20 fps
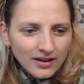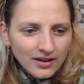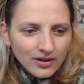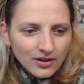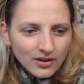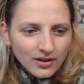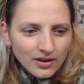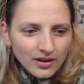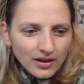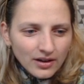
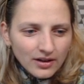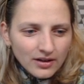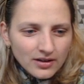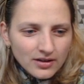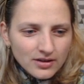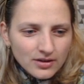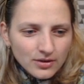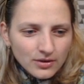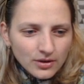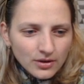Okay,
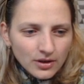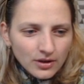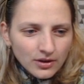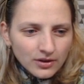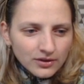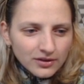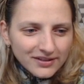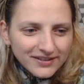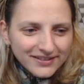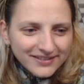still
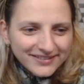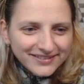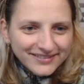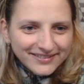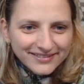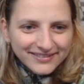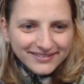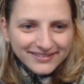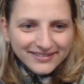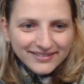not.
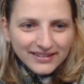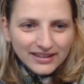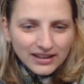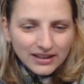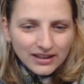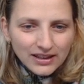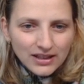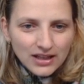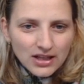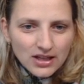
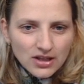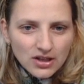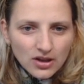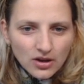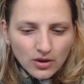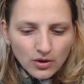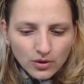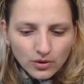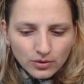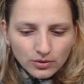
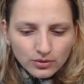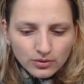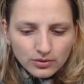So,